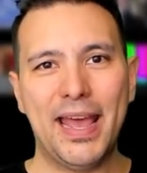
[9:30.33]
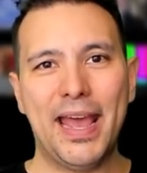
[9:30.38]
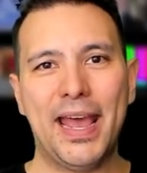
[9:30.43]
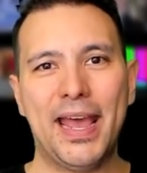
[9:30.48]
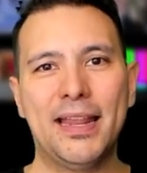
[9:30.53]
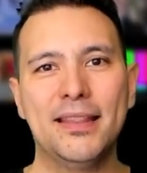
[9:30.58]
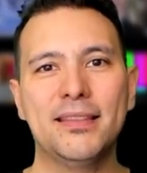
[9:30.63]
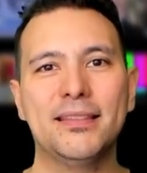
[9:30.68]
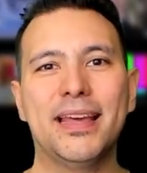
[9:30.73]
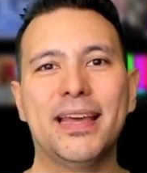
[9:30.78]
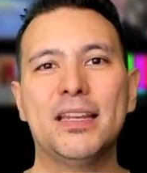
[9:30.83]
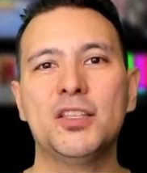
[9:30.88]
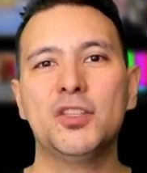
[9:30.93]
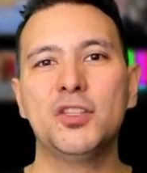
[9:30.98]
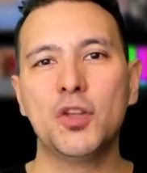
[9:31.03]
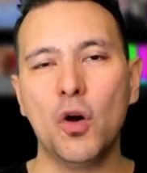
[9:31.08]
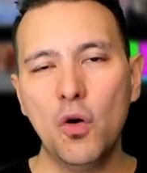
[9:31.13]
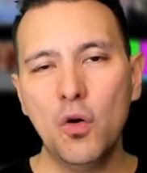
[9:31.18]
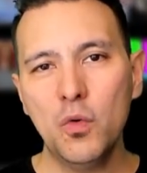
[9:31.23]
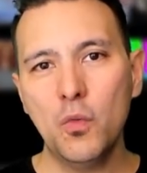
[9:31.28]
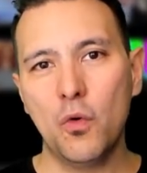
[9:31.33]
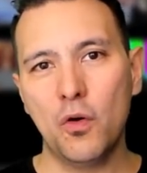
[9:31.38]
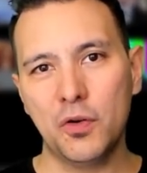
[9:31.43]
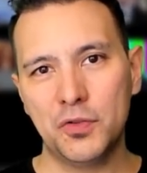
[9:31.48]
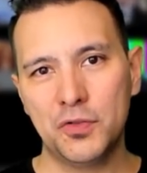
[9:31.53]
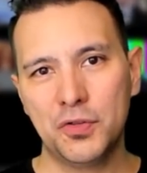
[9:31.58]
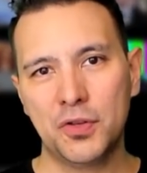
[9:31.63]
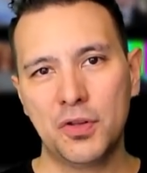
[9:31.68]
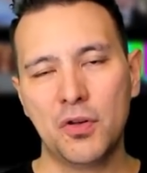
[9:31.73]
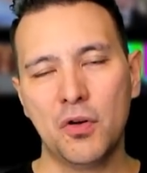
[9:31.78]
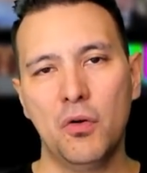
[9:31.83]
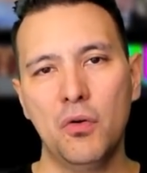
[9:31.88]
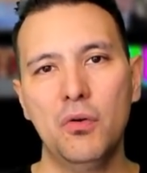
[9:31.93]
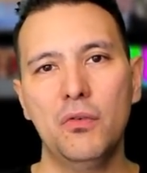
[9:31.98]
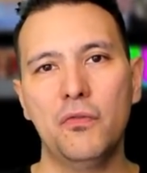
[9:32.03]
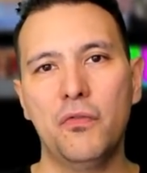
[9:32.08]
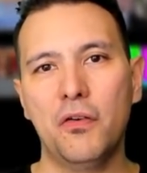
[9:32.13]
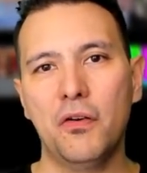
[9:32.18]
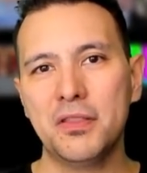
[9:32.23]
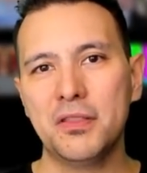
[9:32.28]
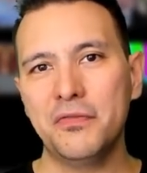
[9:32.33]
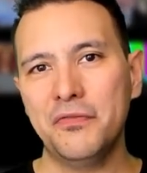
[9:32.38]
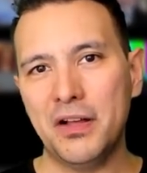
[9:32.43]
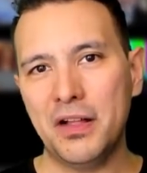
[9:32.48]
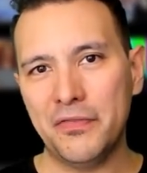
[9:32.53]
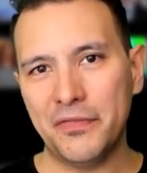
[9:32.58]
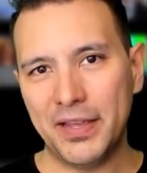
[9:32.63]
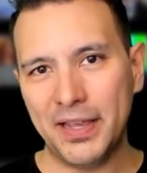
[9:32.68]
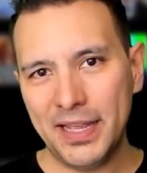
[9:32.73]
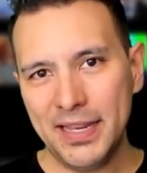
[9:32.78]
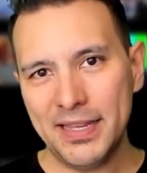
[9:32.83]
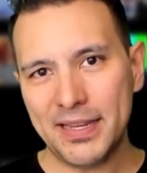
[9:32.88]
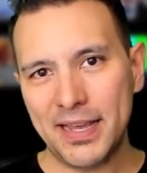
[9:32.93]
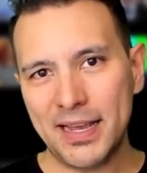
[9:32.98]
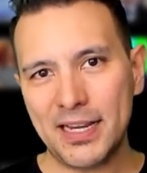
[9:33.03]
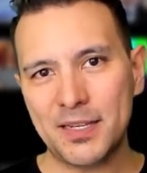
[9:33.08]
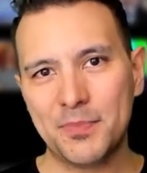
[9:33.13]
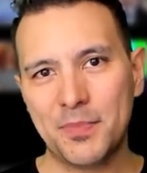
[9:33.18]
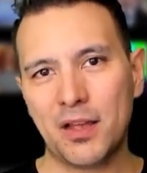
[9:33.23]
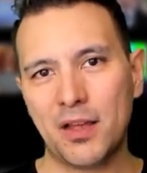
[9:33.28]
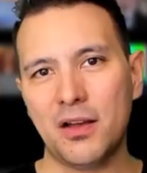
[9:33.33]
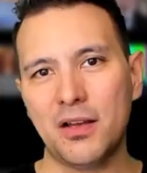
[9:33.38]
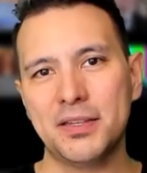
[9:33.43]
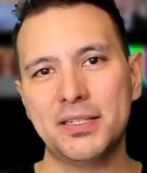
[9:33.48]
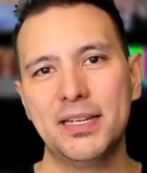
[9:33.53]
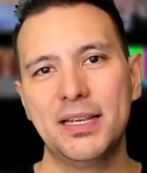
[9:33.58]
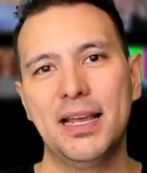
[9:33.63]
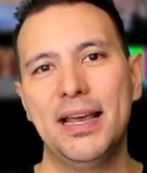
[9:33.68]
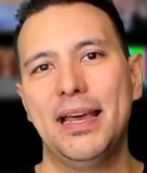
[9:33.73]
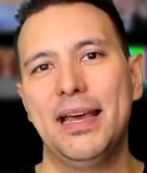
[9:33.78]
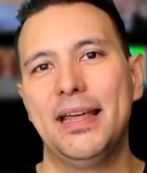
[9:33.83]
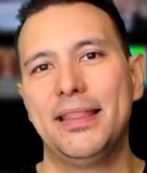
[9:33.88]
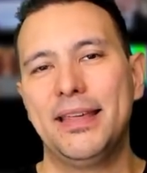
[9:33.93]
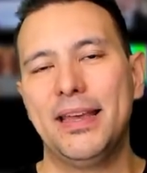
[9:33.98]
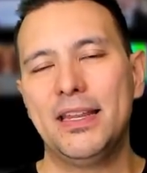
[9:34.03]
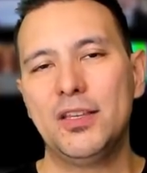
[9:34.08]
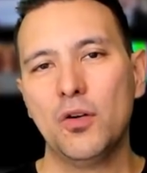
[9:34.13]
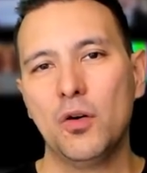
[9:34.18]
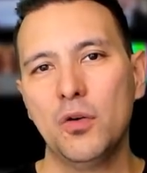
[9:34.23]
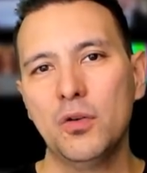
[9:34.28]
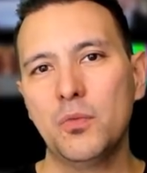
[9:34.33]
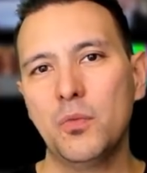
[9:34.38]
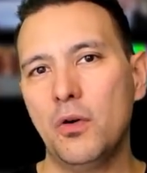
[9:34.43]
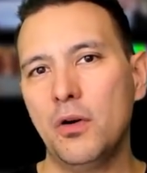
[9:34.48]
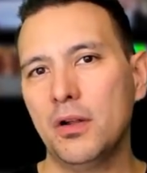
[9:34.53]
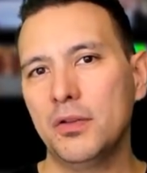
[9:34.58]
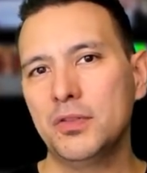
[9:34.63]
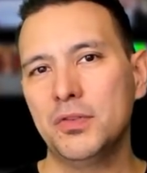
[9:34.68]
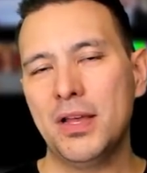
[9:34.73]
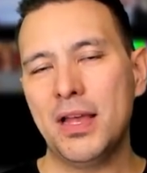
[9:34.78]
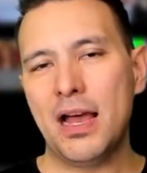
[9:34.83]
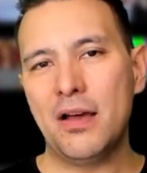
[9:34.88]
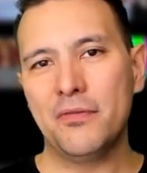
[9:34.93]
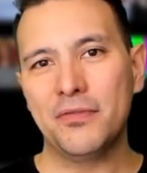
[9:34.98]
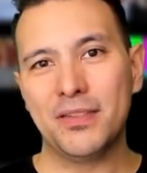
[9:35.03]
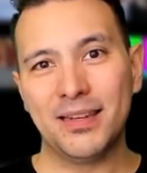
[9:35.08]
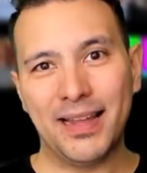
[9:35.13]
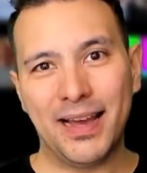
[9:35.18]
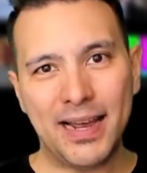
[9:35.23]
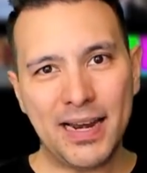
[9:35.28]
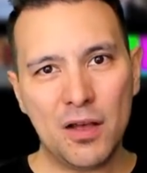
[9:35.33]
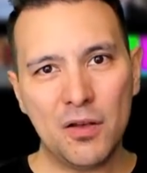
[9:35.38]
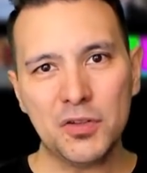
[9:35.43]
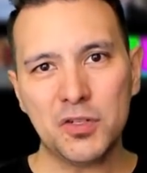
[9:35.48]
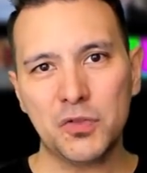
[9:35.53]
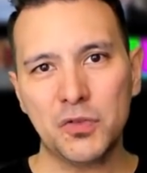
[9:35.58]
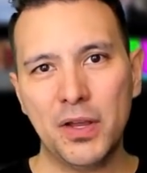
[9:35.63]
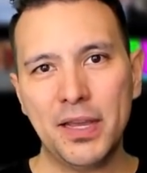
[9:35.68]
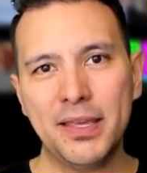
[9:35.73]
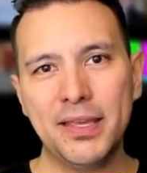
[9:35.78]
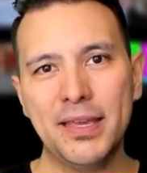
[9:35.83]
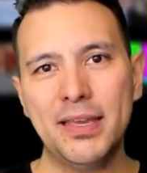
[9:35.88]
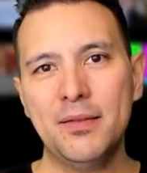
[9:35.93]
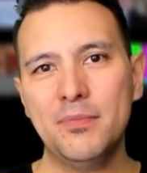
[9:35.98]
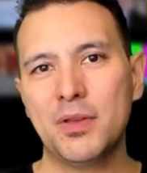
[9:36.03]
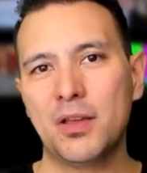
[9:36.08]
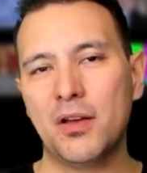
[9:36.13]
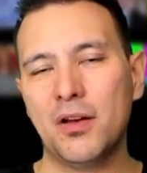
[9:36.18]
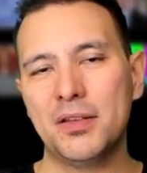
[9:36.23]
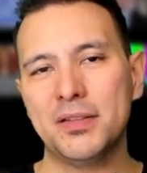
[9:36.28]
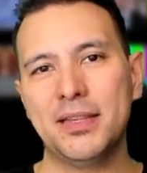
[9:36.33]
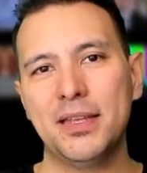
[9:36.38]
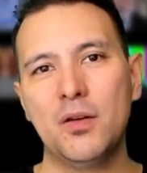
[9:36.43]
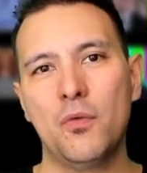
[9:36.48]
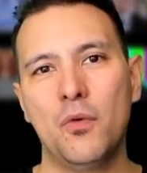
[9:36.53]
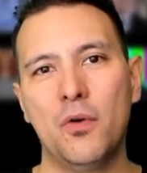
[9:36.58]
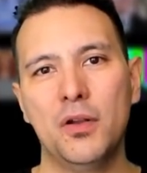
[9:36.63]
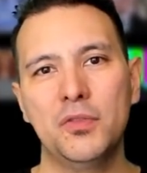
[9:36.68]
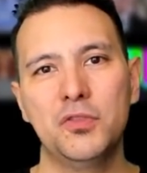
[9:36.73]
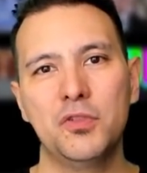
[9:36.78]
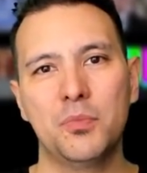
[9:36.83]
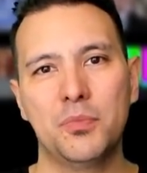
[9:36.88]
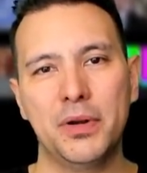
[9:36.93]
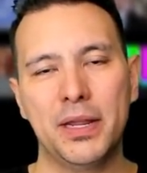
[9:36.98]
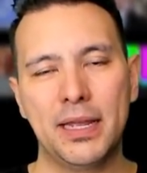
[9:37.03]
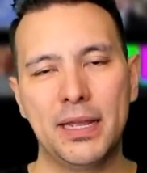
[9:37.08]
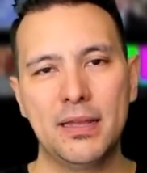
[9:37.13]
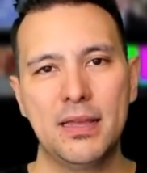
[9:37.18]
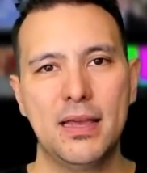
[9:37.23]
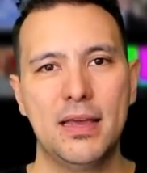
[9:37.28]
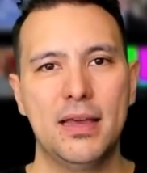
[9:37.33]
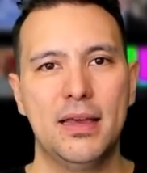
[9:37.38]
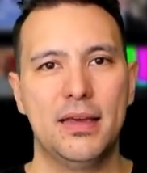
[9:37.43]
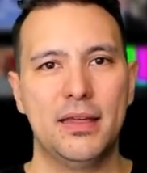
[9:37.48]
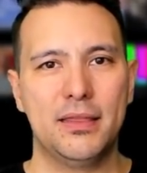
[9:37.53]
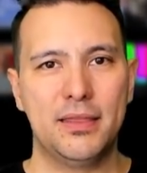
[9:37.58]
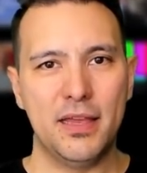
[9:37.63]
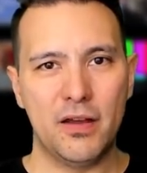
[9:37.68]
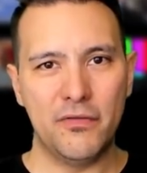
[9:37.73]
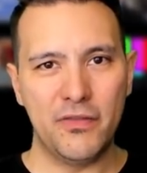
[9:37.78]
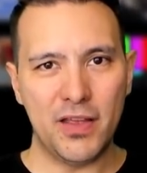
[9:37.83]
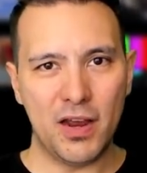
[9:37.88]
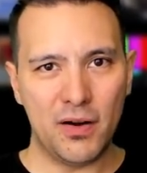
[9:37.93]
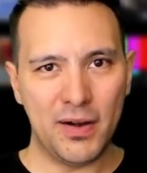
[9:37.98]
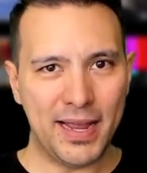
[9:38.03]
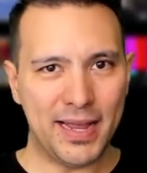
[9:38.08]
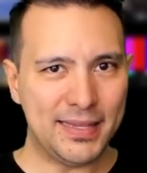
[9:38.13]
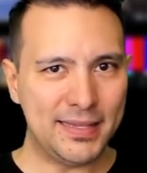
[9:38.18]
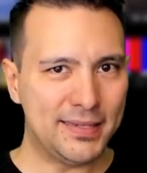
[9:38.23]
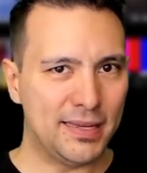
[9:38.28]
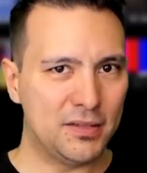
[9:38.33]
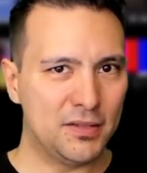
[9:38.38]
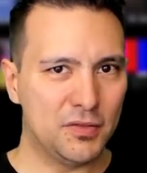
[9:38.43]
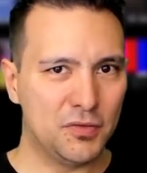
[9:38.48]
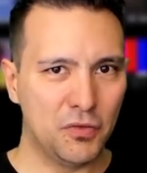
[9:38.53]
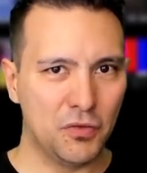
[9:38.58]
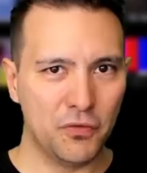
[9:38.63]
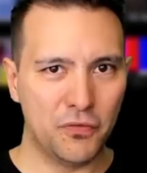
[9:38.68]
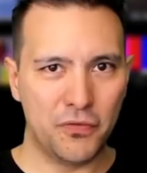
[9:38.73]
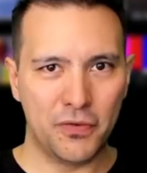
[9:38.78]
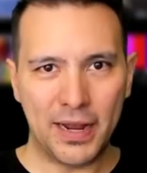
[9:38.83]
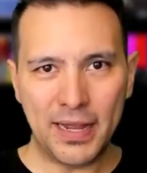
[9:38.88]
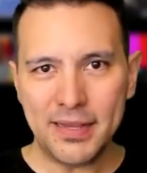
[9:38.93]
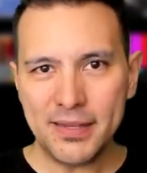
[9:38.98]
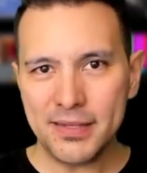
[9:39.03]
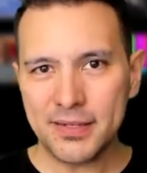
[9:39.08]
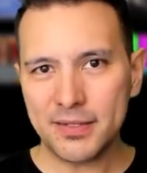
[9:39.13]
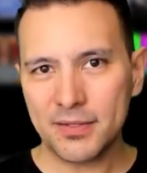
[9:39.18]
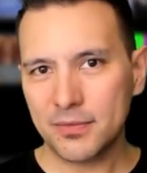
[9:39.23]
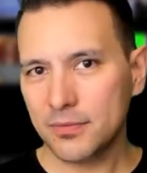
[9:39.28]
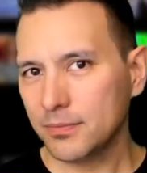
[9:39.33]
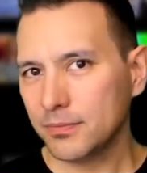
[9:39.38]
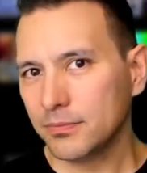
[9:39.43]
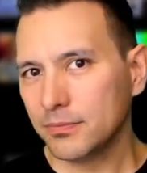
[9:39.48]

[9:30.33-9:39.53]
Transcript: and that don't want to go for the Valve Index because they don't want to have the Lighthouse tracking because they want to bring their VR headset to friends